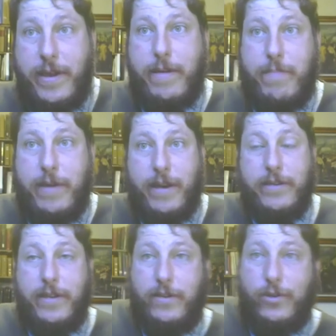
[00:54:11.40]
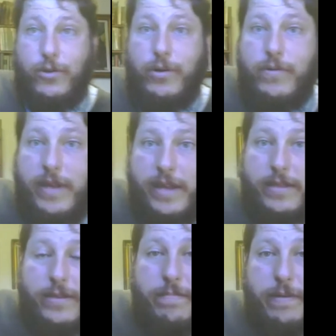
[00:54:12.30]
Because it is true that
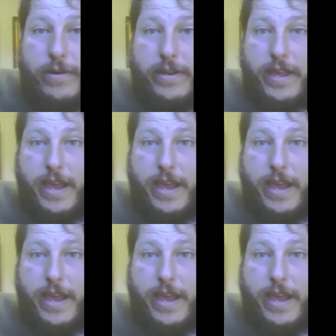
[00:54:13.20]
at this period,